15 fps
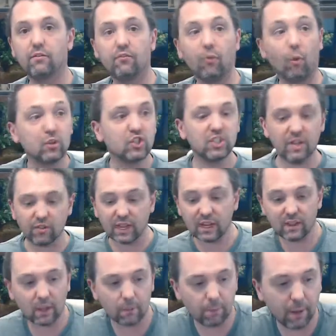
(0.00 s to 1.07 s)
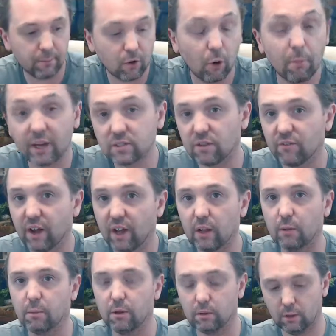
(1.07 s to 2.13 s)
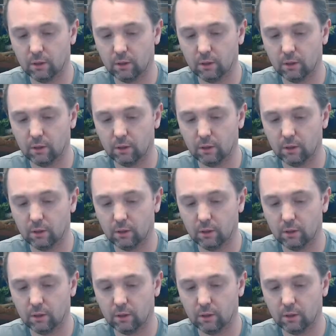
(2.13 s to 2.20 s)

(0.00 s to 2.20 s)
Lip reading: fortunate thing that Pemko makes available,